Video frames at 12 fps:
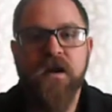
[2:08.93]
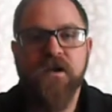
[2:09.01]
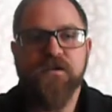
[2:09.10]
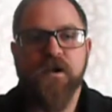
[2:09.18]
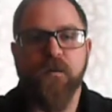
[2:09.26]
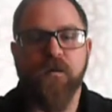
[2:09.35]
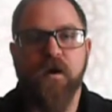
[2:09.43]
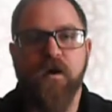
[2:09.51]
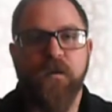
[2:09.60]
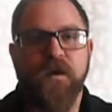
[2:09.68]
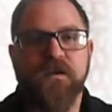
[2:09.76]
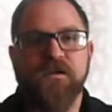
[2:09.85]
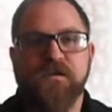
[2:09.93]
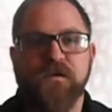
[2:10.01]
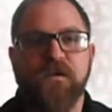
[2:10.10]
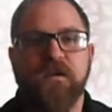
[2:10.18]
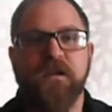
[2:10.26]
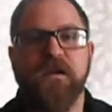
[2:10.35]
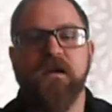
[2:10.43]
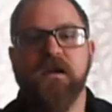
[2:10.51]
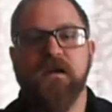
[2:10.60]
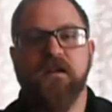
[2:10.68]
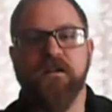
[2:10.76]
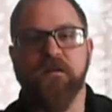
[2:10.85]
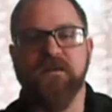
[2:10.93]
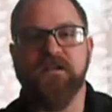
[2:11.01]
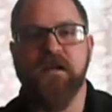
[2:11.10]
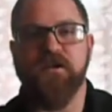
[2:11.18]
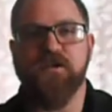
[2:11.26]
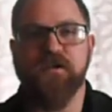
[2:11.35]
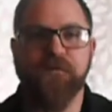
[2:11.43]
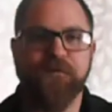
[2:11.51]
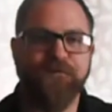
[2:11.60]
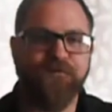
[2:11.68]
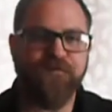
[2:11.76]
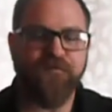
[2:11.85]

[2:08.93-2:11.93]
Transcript: So we'll go into the limitation.